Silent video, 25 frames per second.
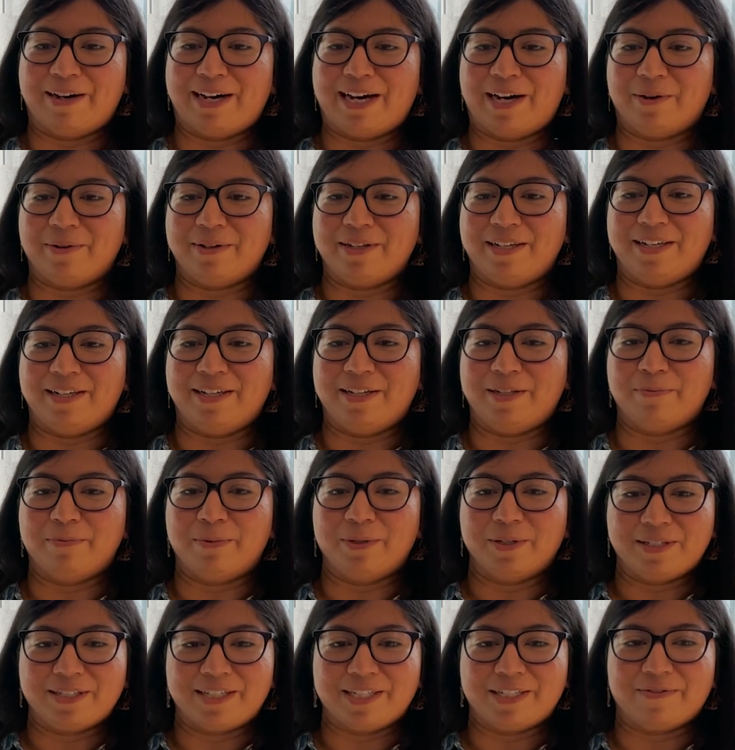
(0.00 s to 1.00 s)
how he'd
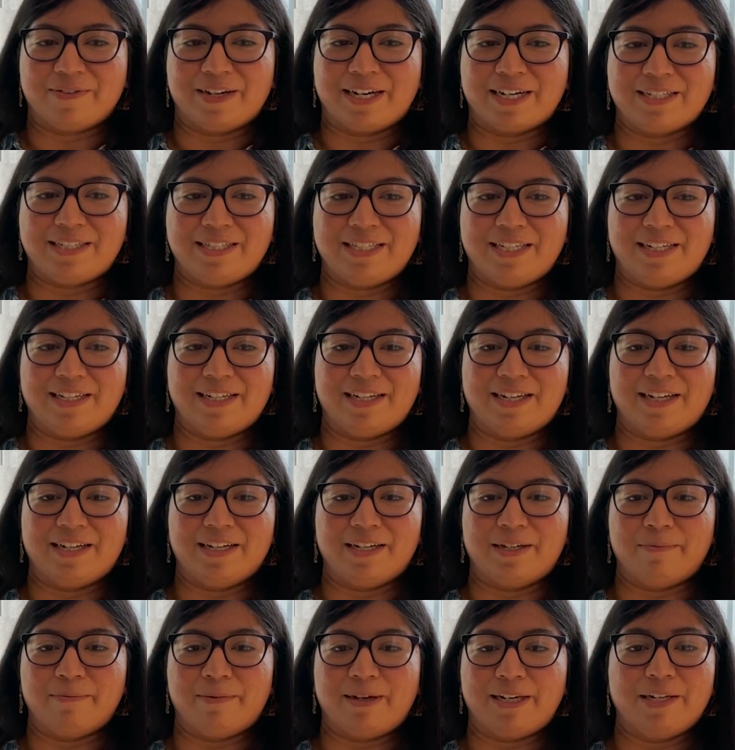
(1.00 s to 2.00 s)
booked his vaccine
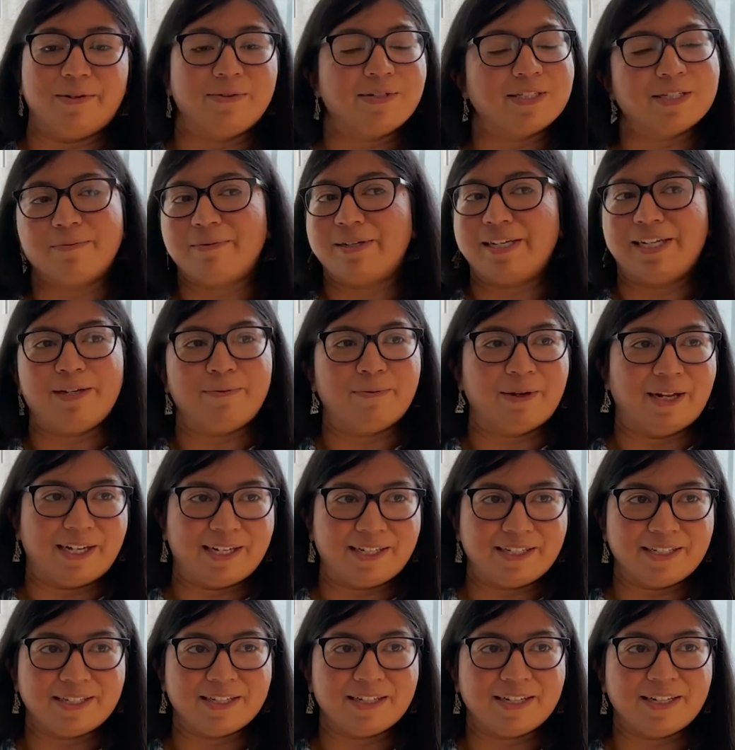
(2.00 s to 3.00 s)
and he was completely
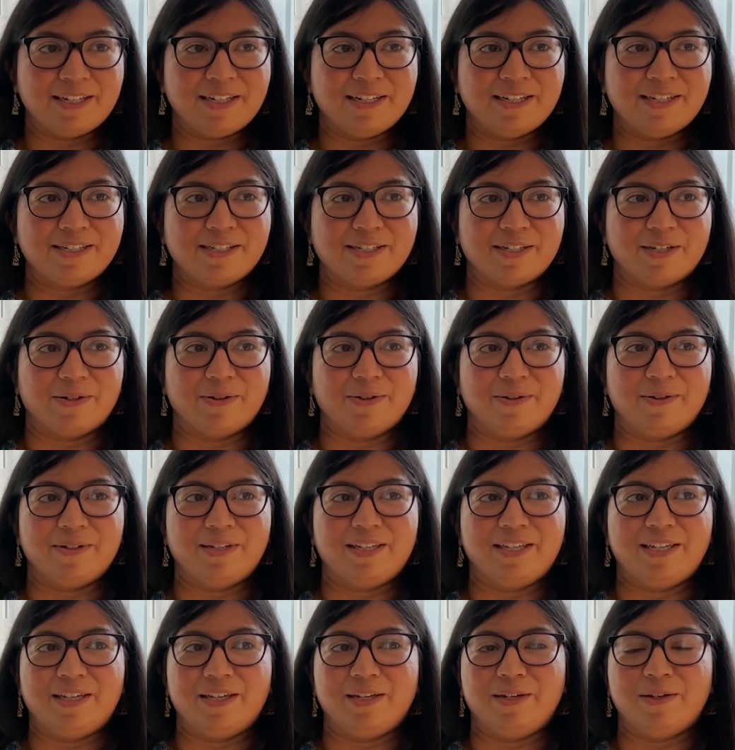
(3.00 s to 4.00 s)
blind. So
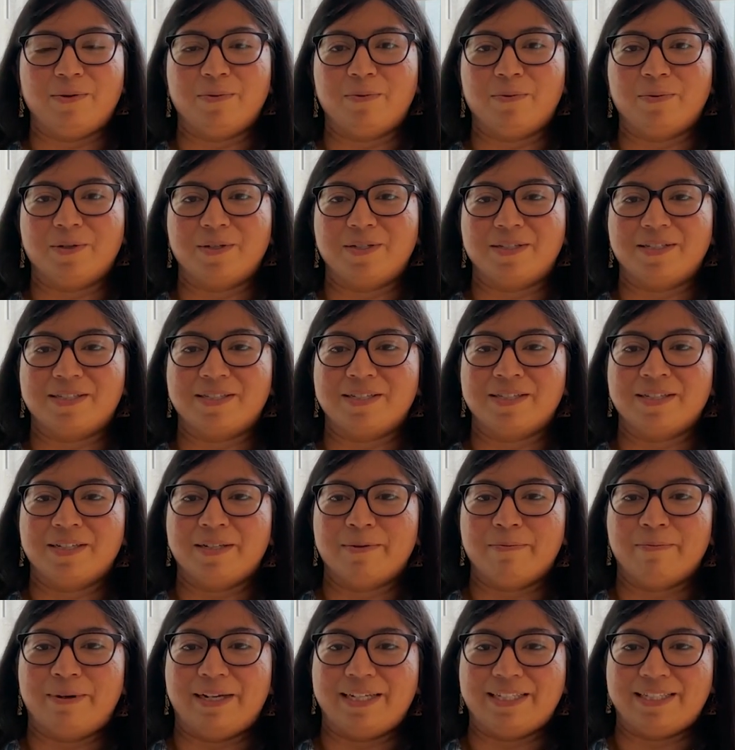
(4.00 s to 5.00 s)
he was
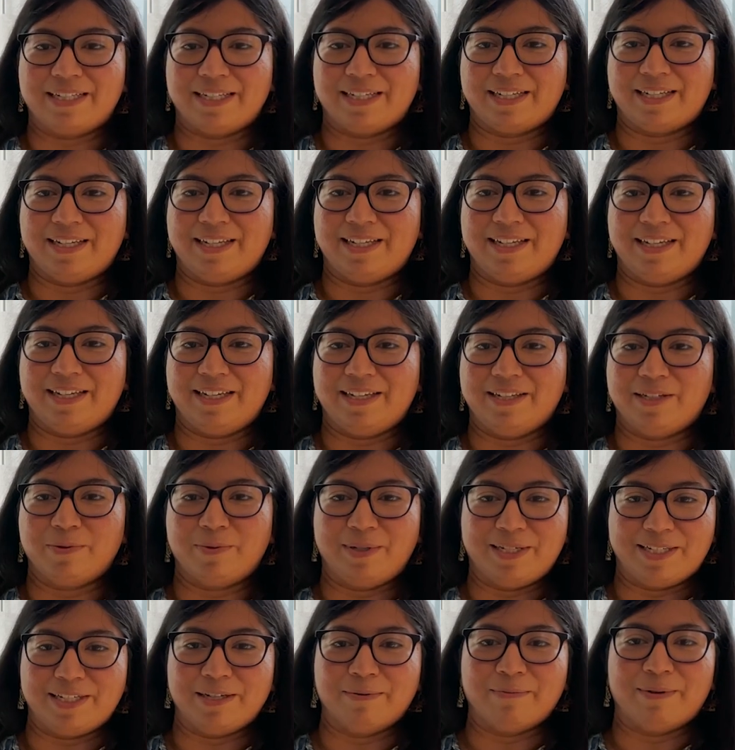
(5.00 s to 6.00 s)
basically
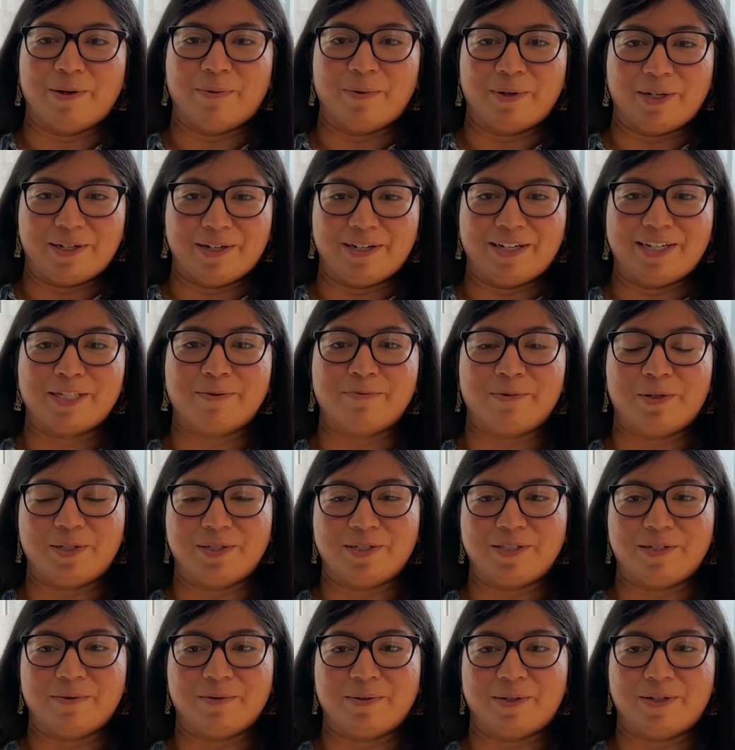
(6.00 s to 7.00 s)
tweeting about what a good
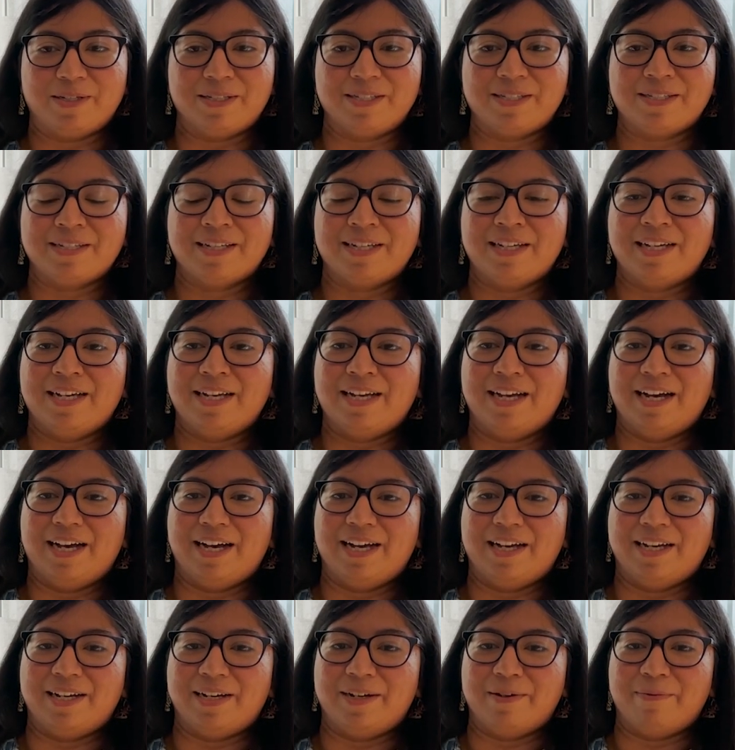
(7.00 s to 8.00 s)
experience it was.
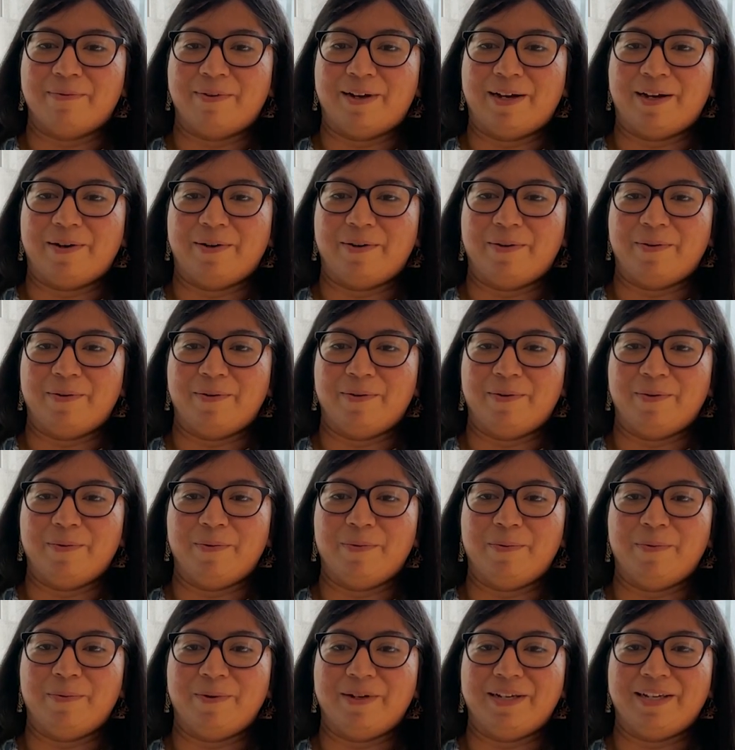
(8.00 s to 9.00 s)
And
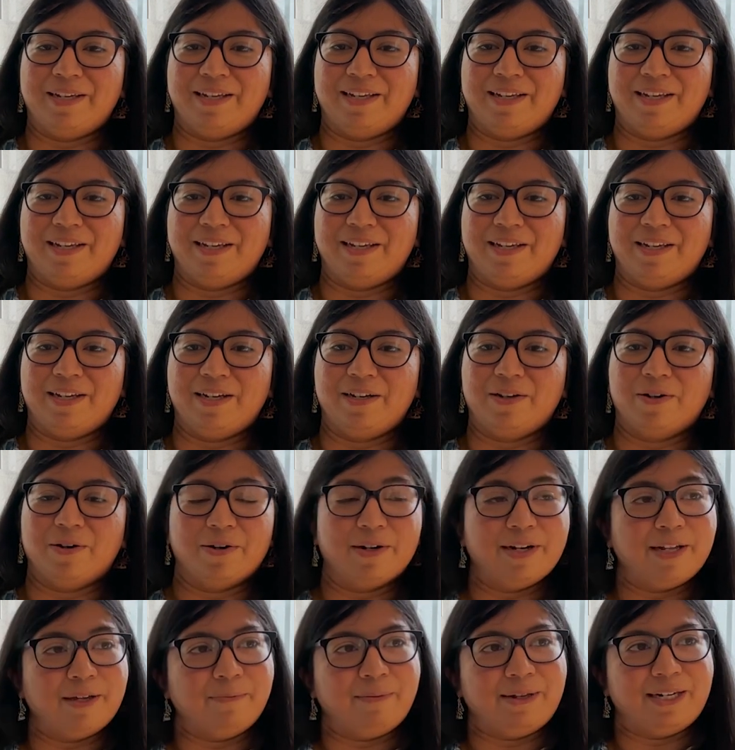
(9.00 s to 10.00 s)
we
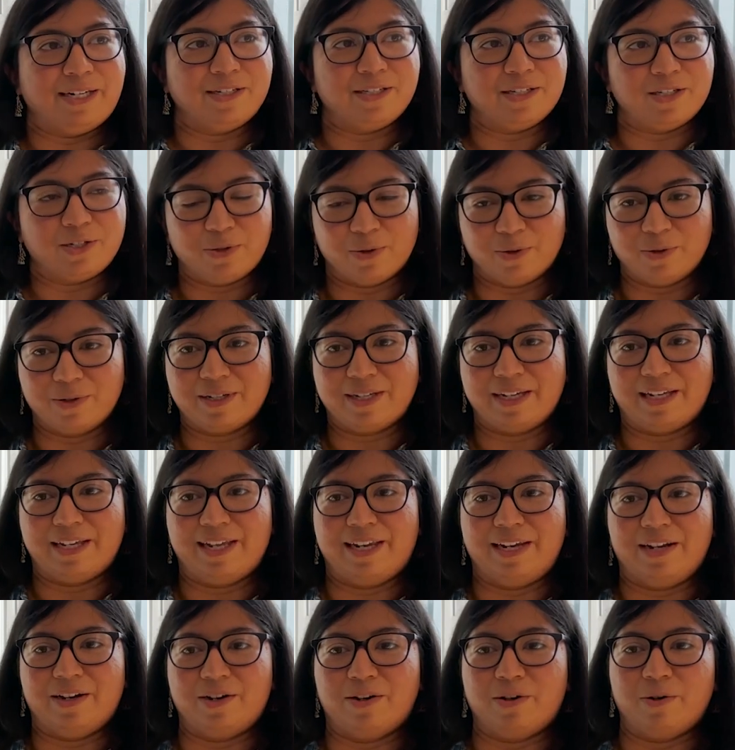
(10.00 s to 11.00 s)
got him in to talk
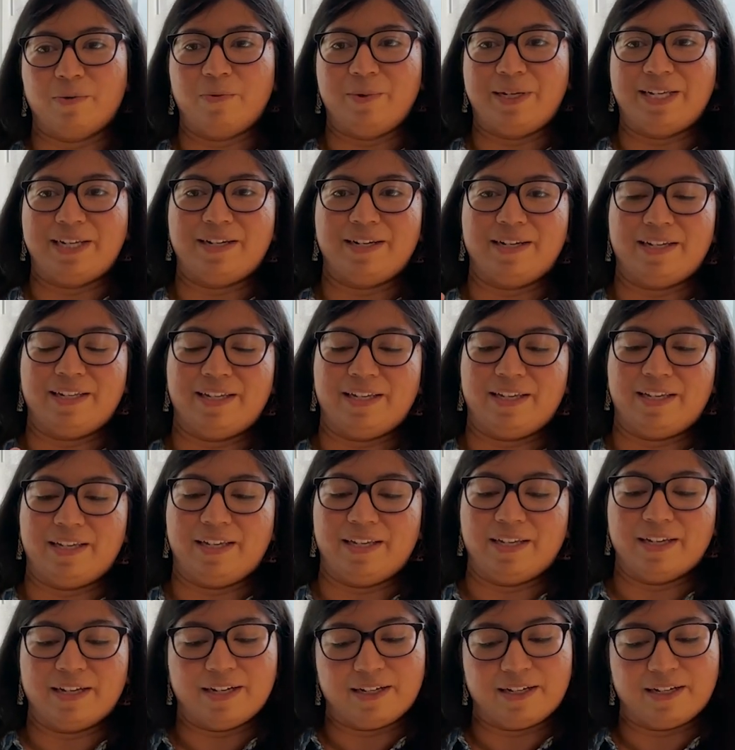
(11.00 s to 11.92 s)
in our weekly